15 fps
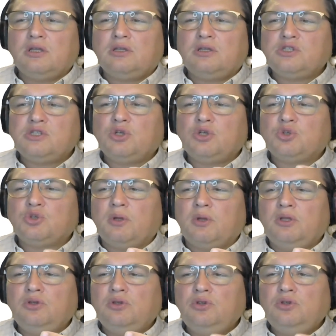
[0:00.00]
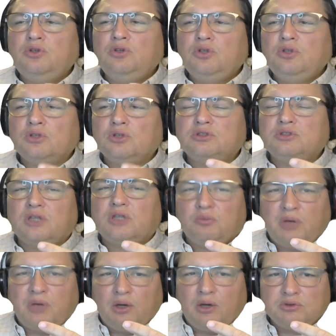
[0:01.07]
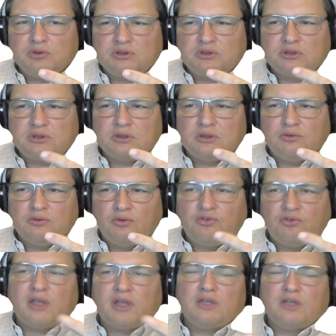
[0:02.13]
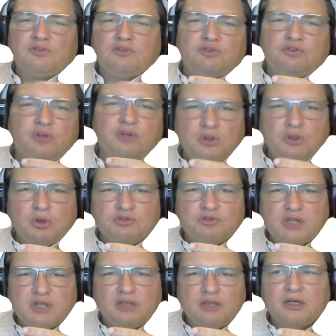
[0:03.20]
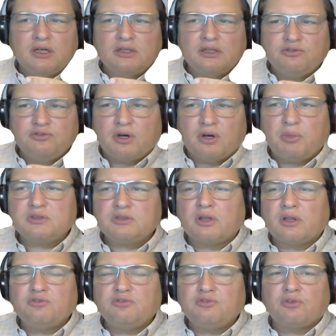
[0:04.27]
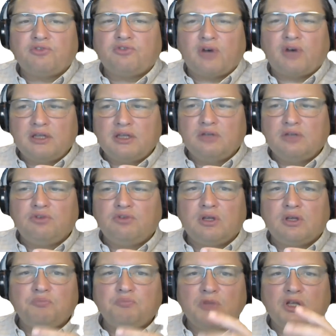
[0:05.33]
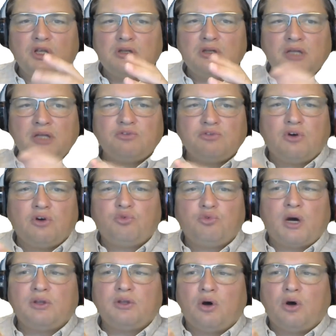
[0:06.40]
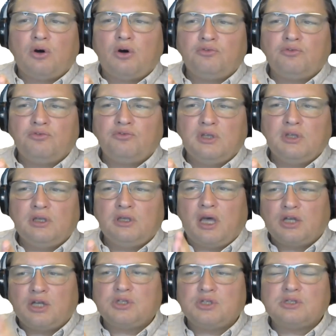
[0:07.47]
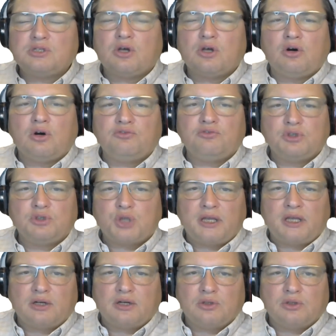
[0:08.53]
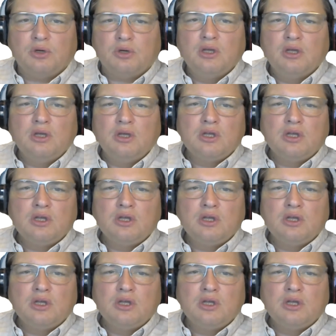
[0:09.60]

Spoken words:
it is usually not about finding the value of sine alpha, but rather finding the length of one of the edges of the triangle.